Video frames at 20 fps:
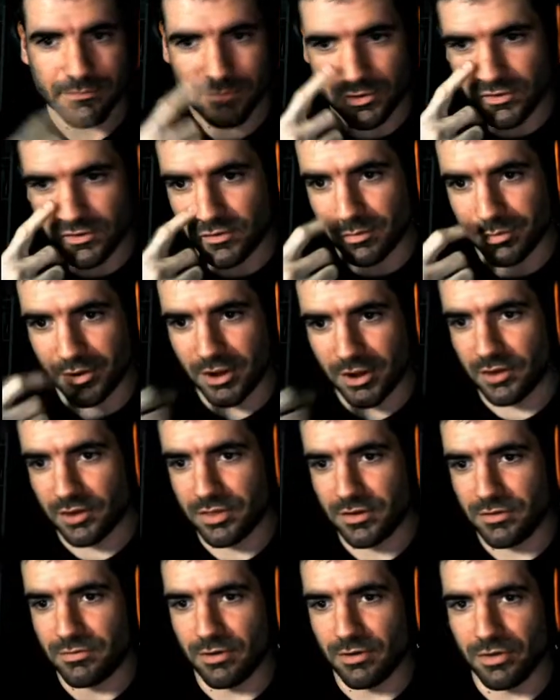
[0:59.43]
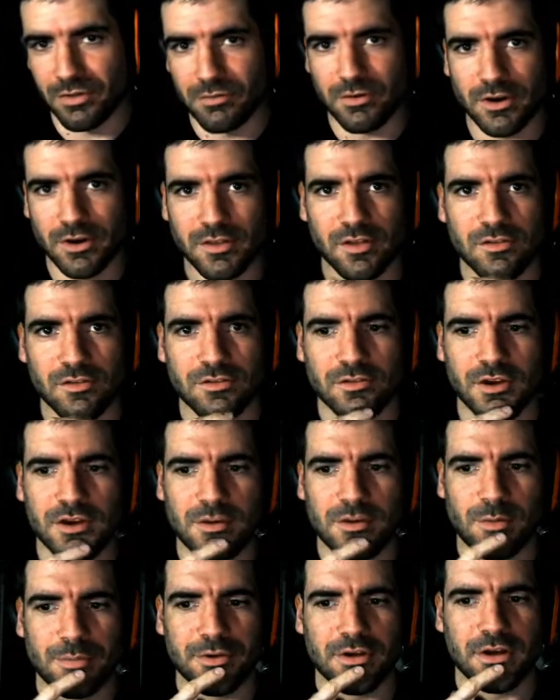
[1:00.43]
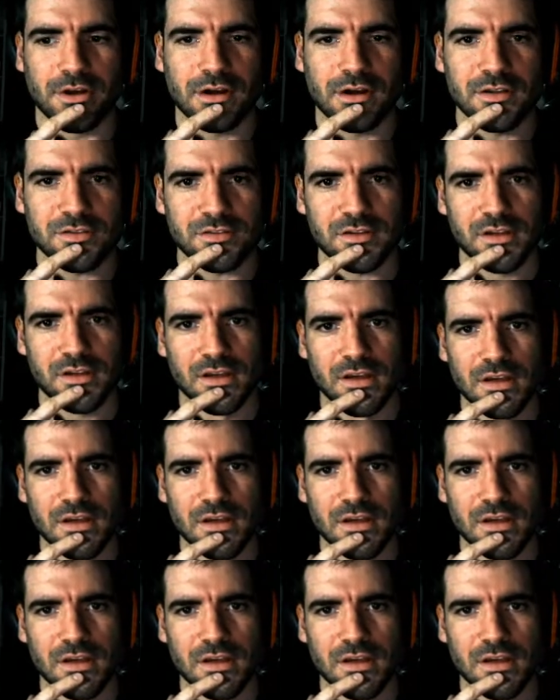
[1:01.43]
which is a perk on the right hand side of my perk list.